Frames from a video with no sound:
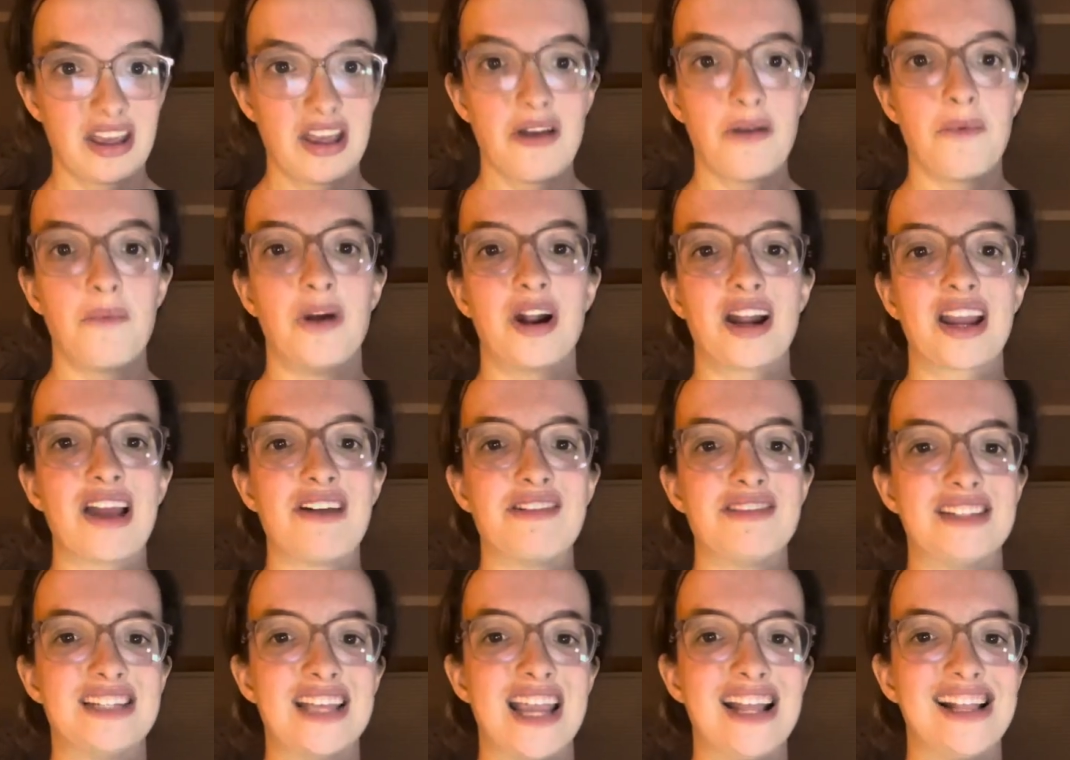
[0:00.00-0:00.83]
Work
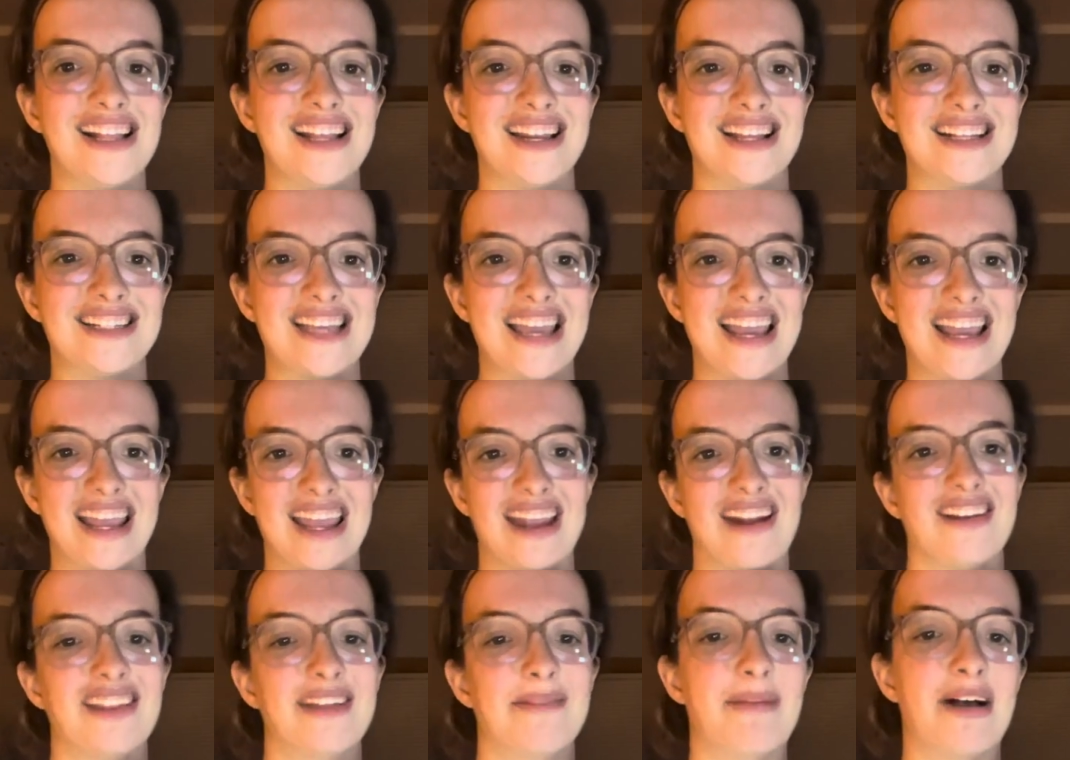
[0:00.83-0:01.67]
out daily to take care
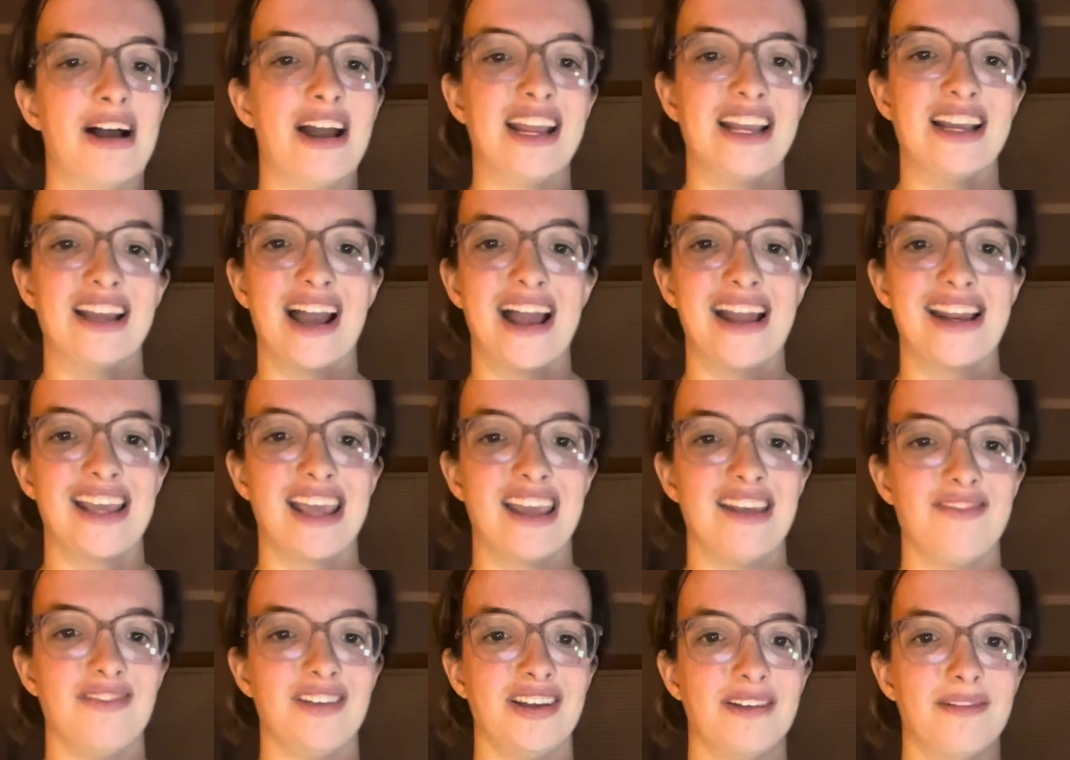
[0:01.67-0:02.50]
of the body God
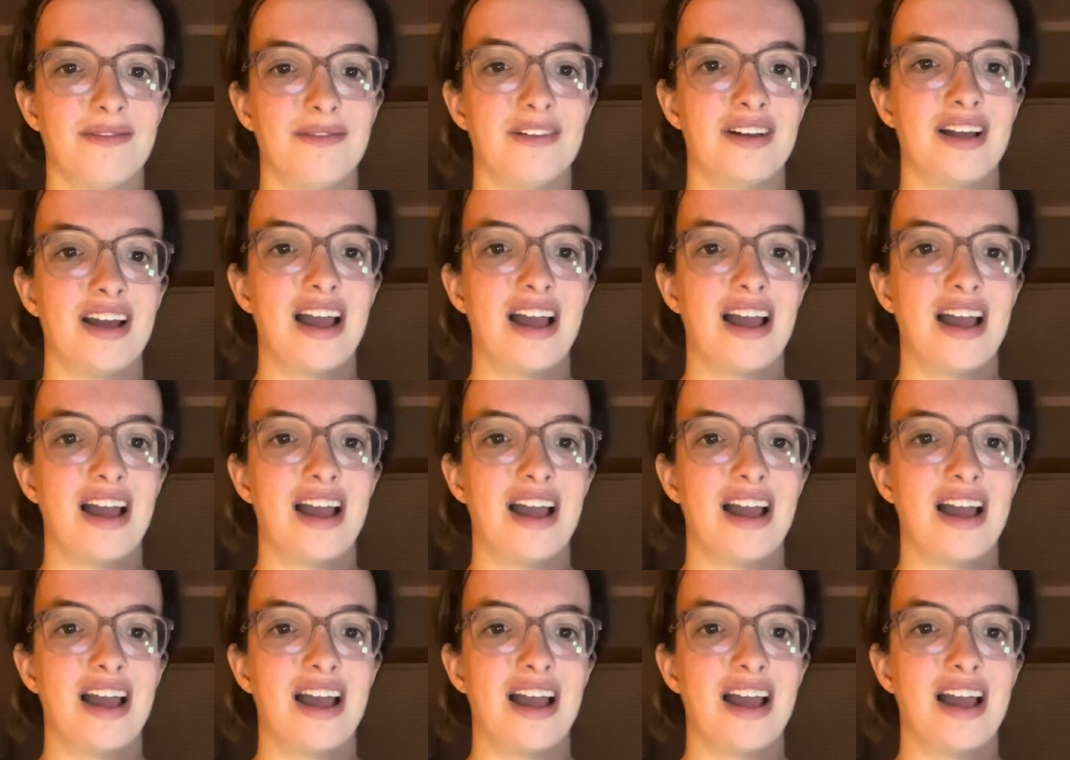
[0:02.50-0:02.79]
gave you.